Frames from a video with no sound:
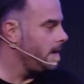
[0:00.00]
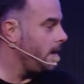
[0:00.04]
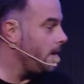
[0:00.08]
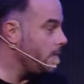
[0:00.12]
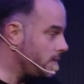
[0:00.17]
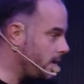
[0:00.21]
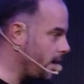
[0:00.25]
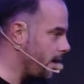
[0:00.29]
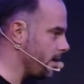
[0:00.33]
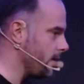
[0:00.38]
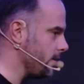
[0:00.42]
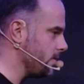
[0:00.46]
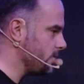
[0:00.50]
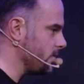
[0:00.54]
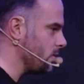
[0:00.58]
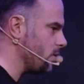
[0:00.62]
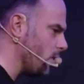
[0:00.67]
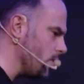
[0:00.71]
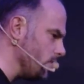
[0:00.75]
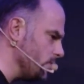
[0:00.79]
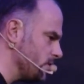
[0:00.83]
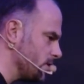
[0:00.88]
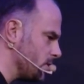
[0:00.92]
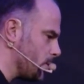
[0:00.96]
Okay, so
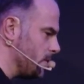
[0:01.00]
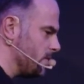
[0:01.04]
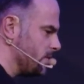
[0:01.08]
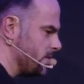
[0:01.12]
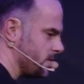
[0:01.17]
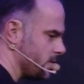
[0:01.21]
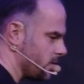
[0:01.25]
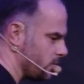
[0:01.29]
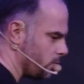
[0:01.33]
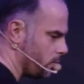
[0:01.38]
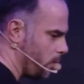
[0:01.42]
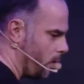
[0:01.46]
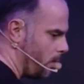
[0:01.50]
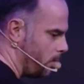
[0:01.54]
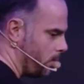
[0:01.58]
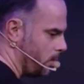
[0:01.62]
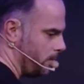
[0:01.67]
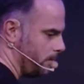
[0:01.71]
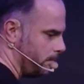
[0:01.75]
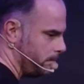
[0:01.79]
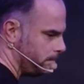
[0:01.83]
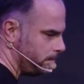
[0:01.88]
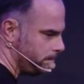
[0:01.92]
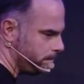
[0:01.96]
consequences are a
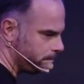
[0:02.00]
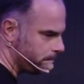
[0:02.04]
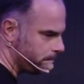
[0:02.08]
problem.